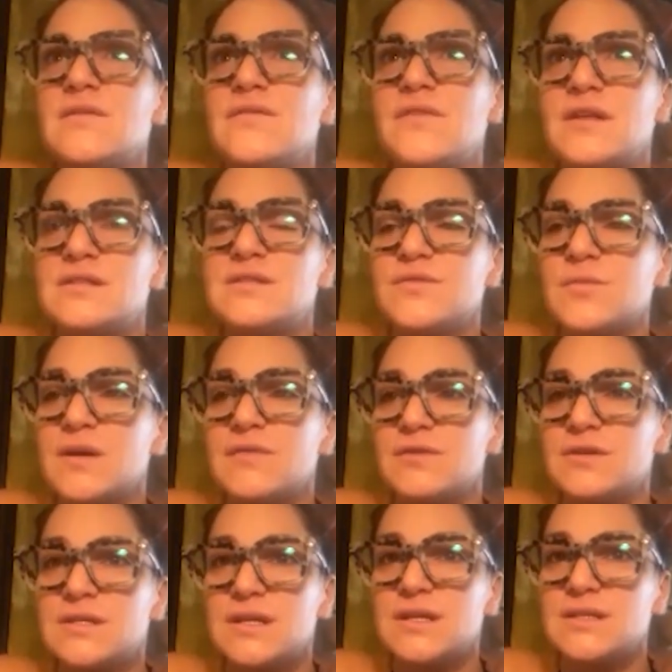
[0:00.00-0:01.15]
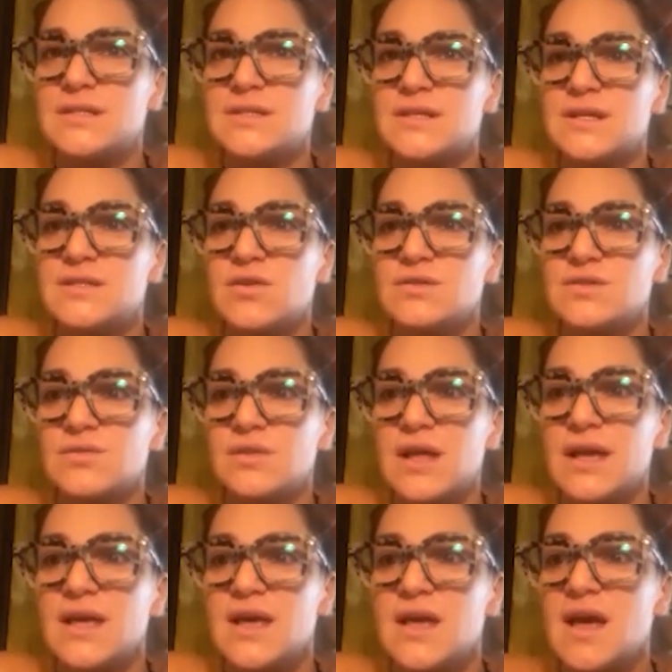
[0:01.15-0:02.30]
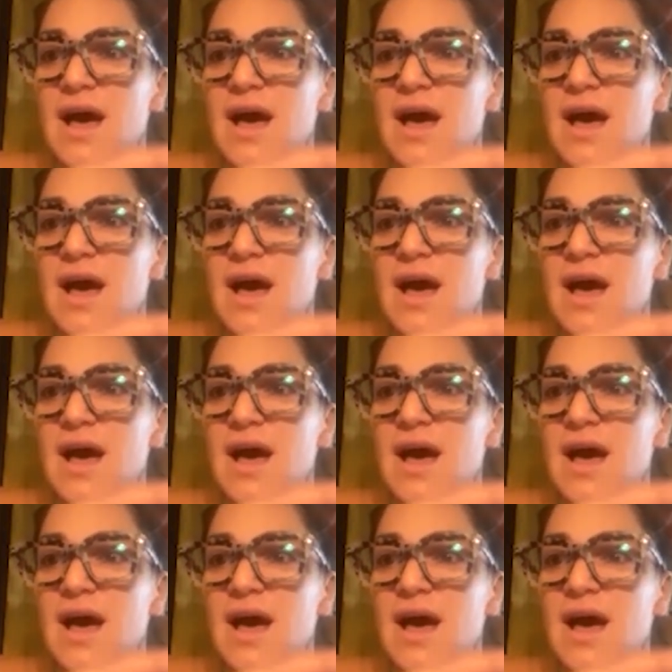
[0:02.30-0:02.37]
of funds for Beaverton, it's it's also like